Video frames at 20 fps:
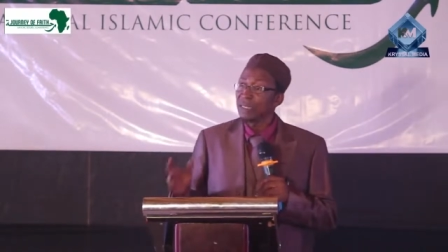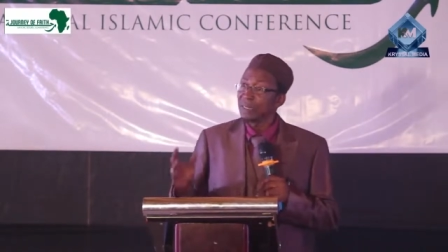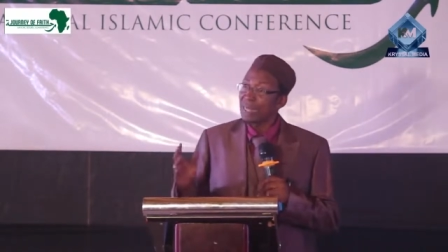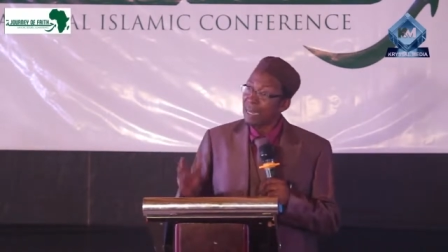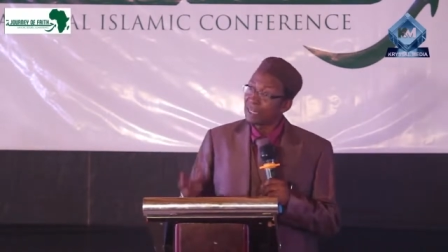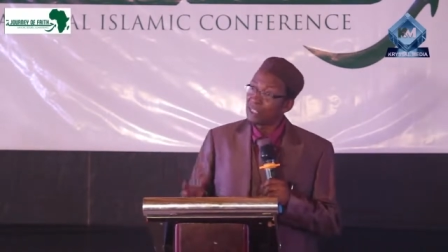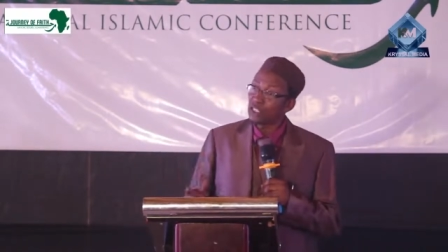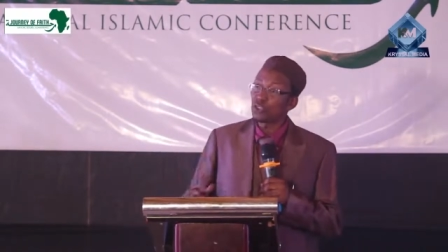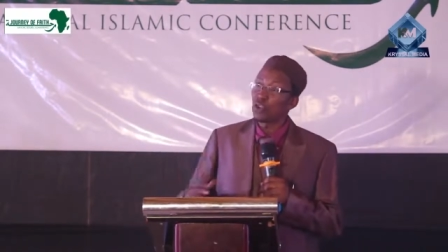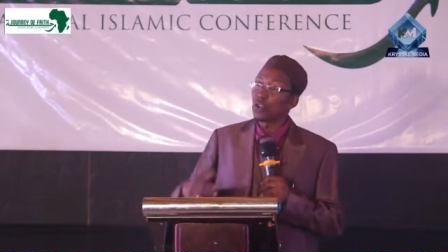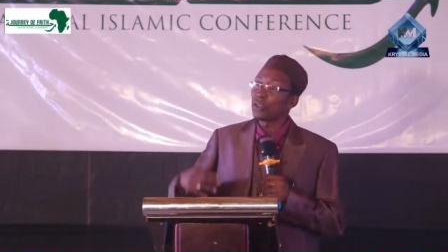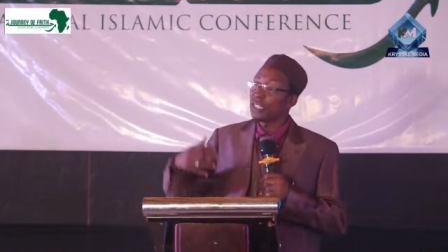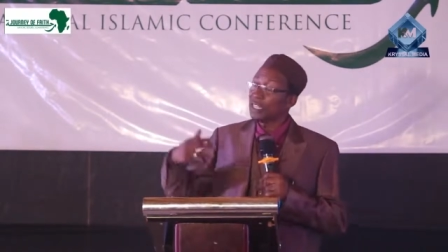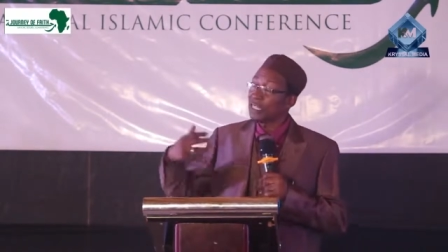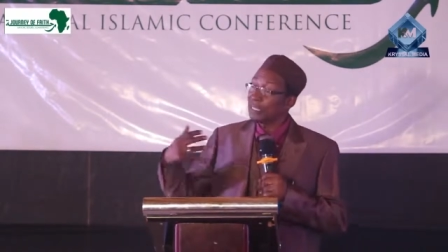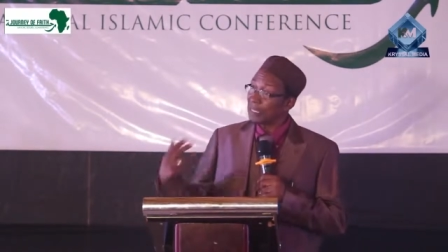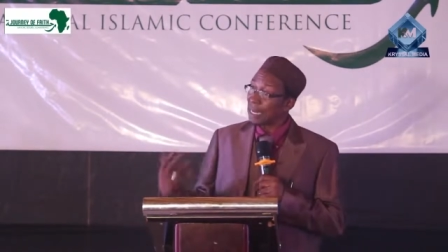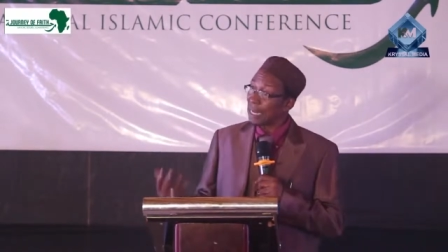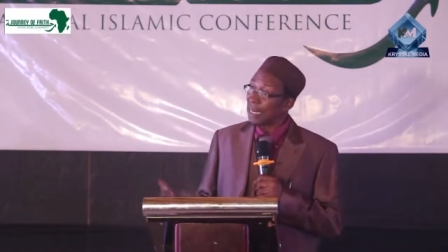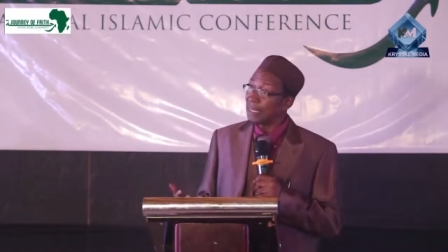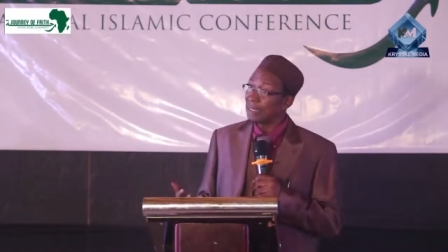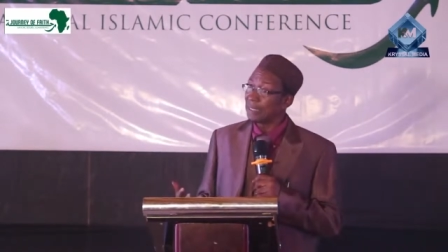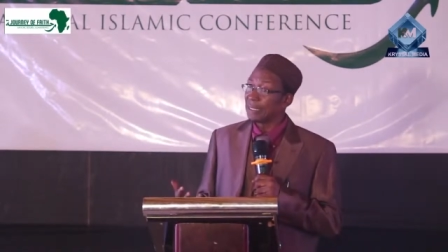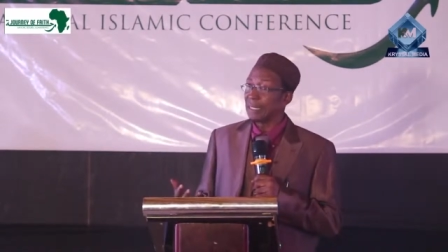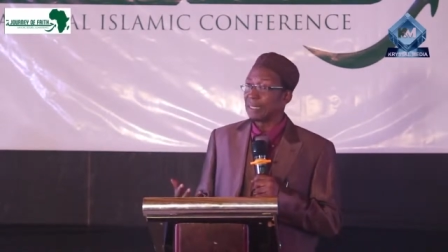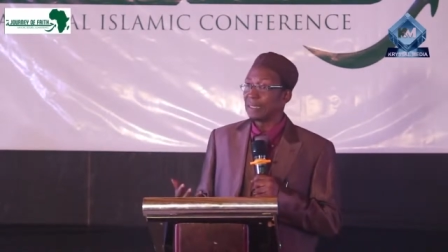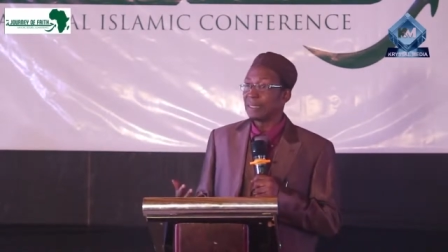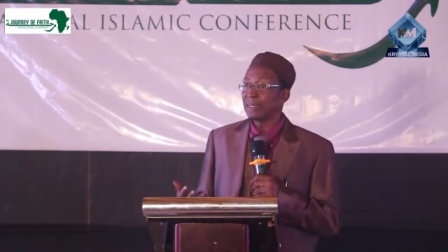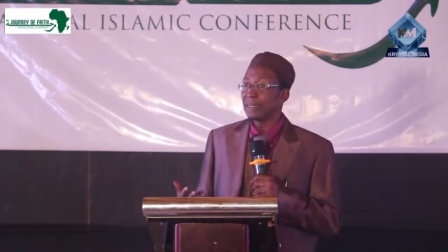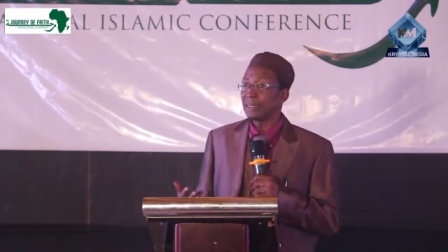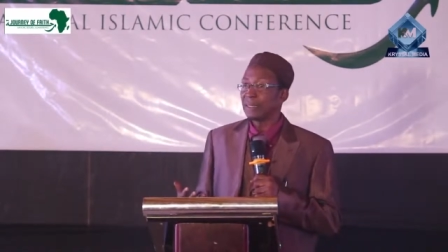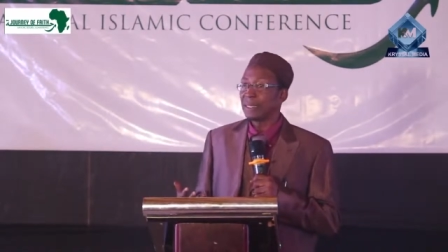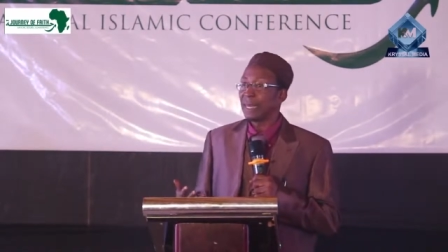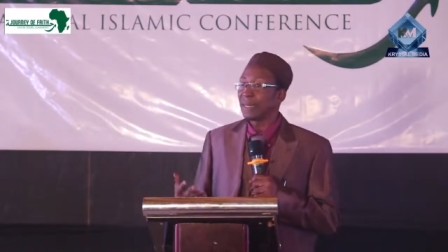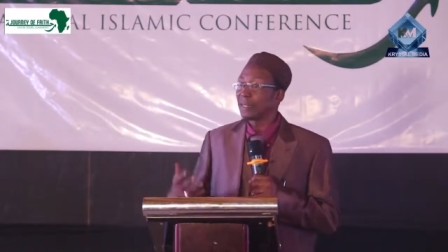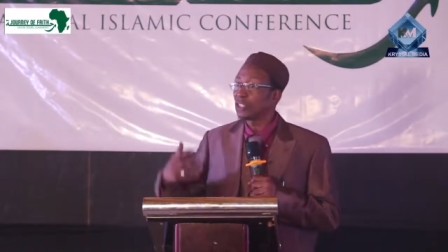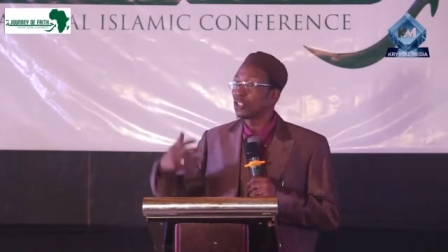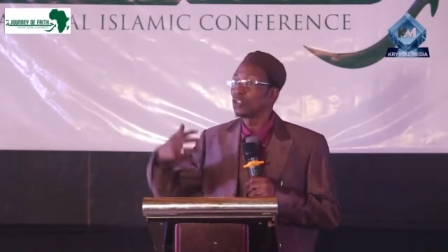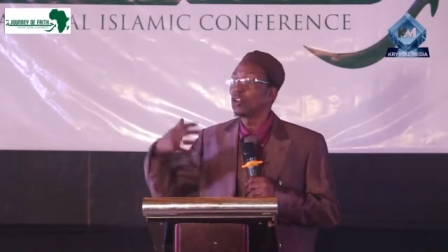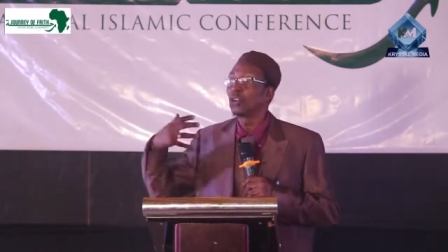That is not intelligent.
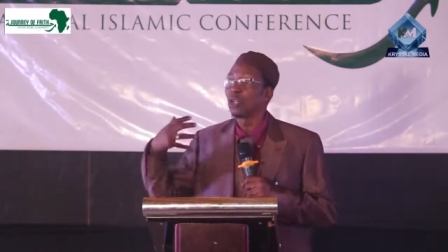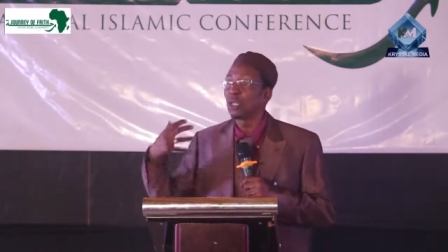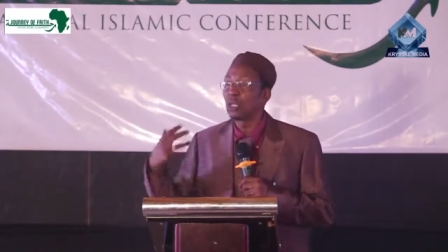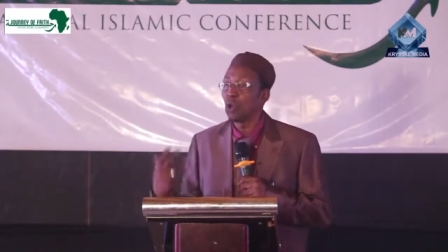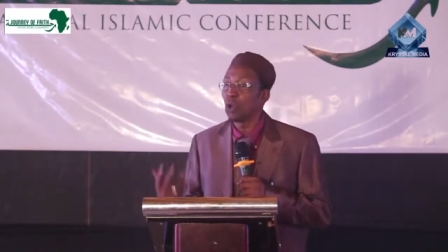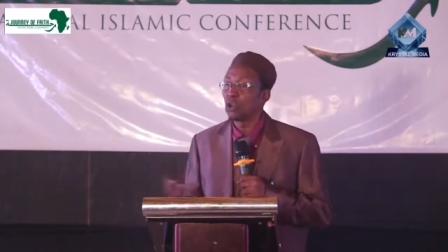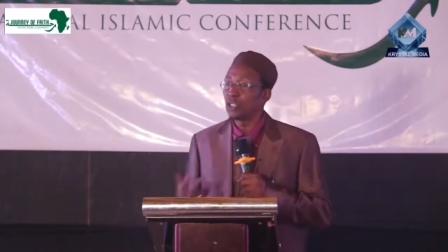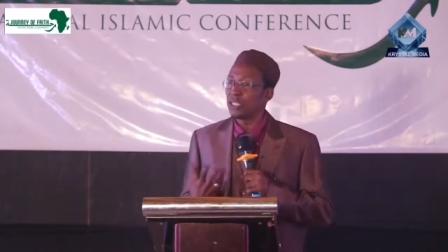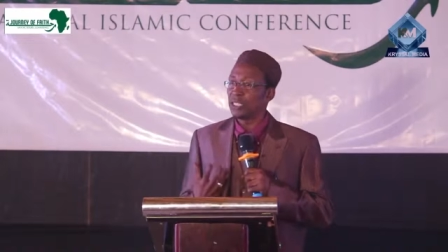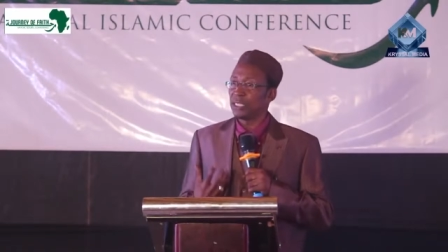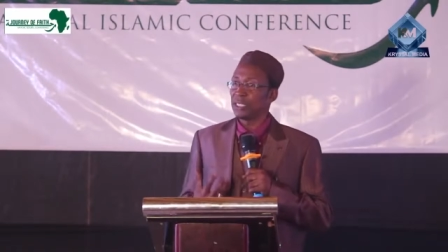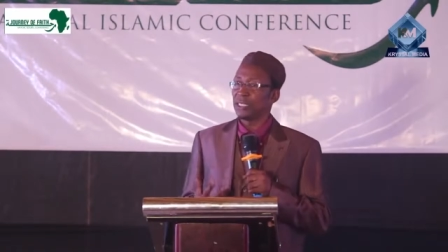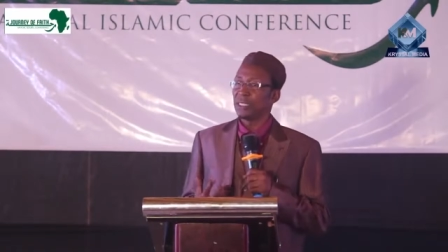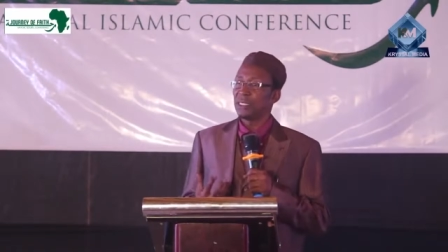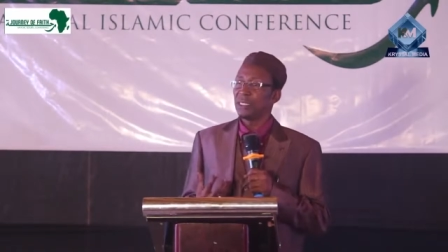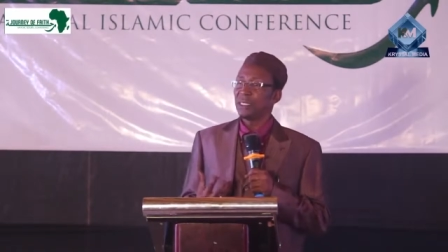That is not logic.